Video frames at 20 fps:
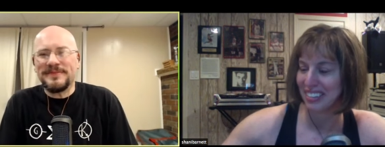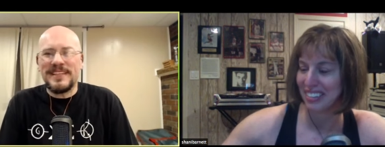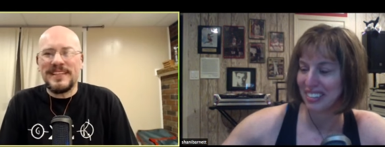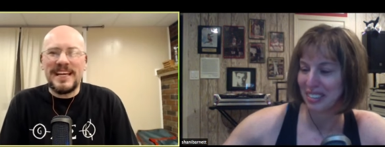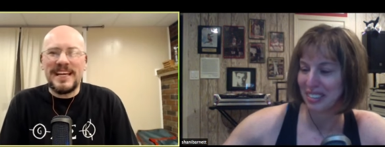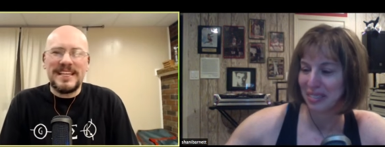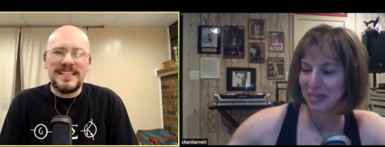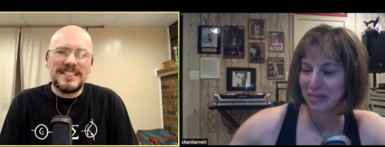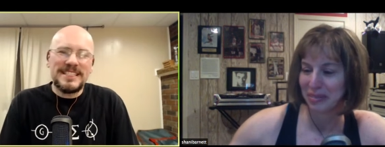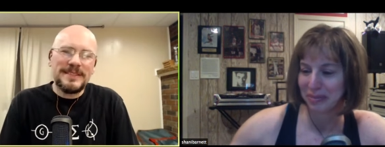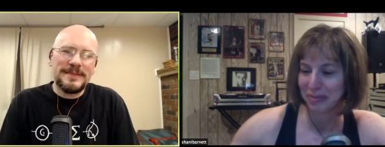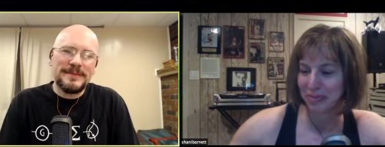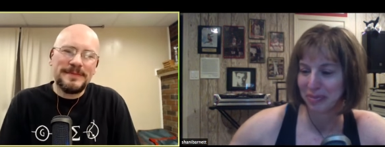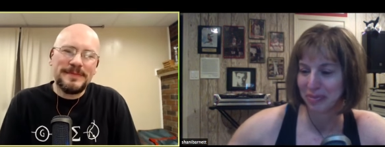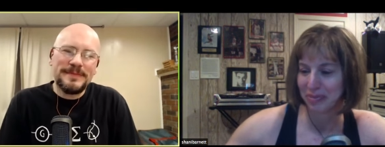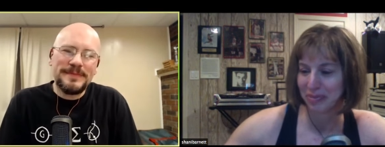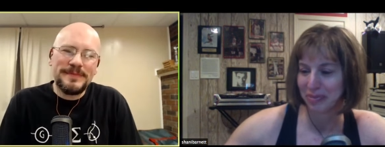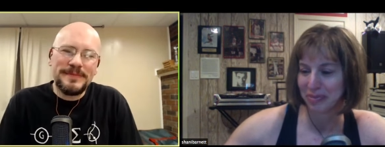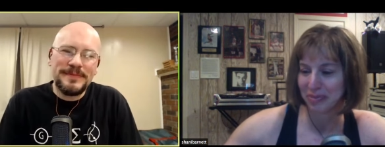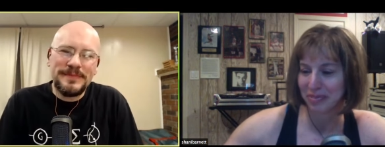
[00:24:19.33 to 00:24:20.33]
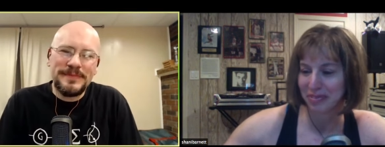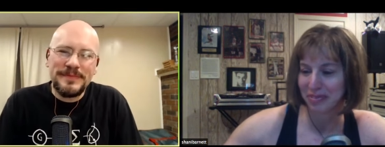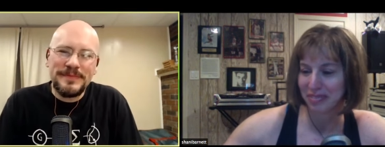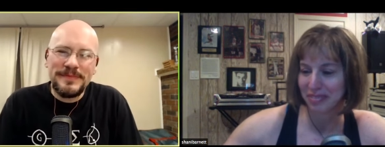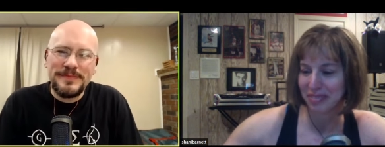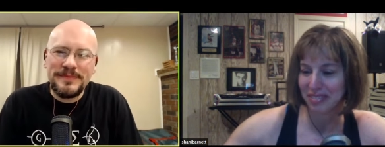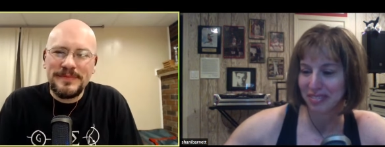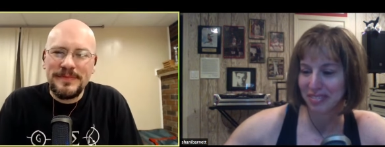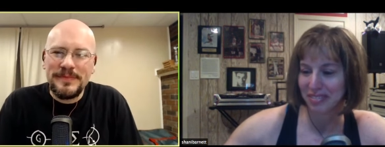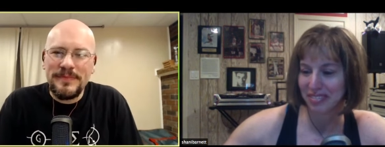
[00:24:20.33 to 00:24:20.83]

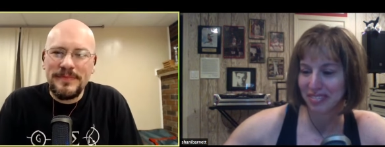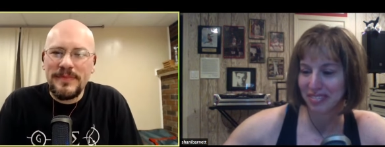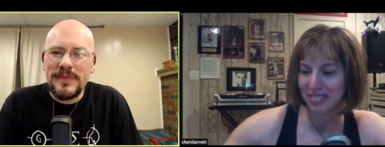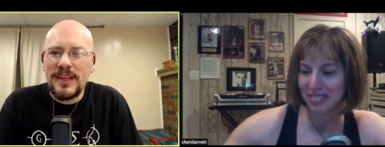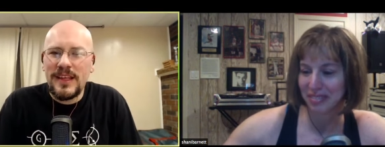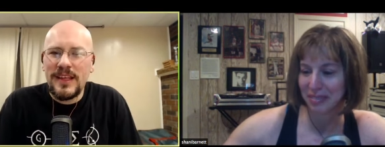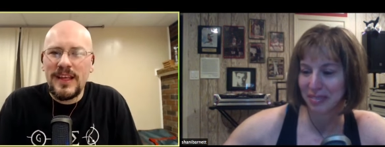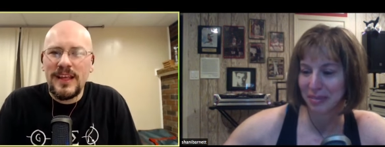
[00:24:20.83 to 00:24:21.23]
Nobody speaks.